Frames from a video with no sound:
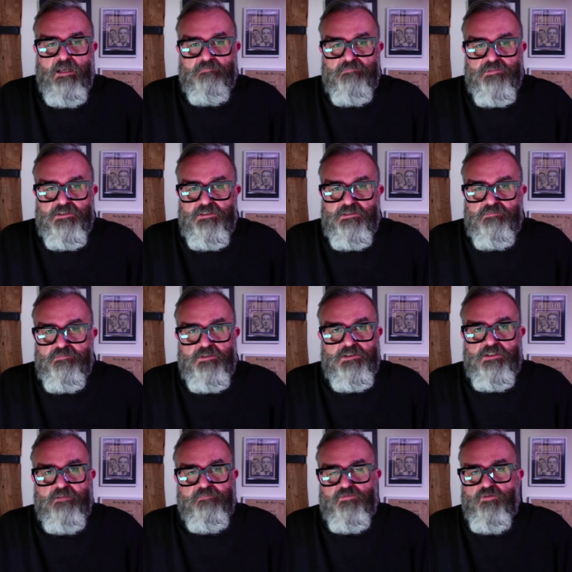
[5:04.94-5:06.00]

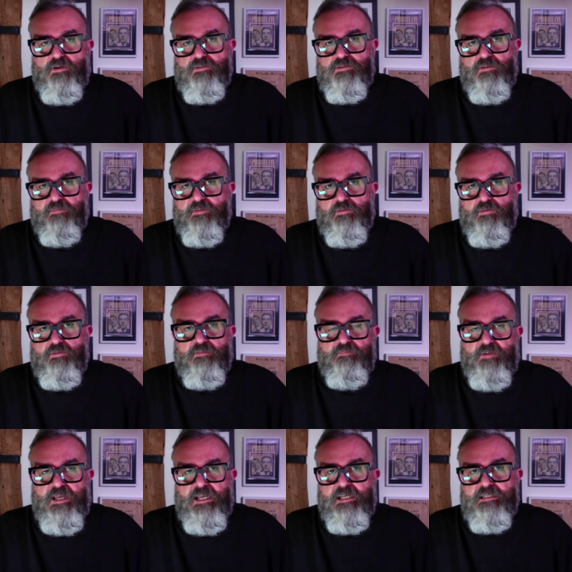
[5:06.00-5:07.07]
sniff drugs off a corner
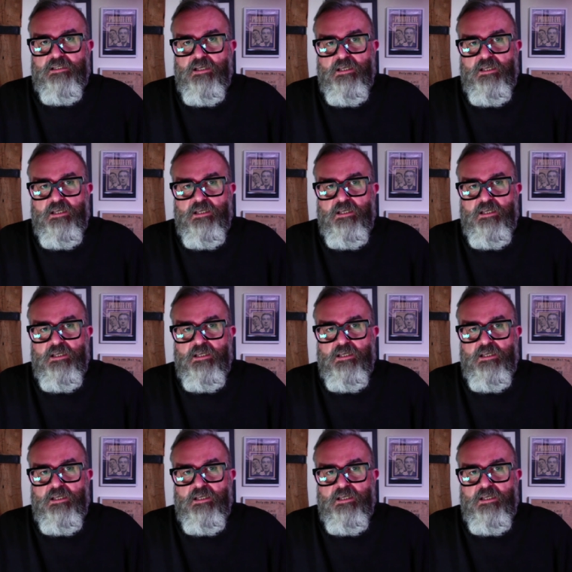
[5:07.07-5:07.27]
flag,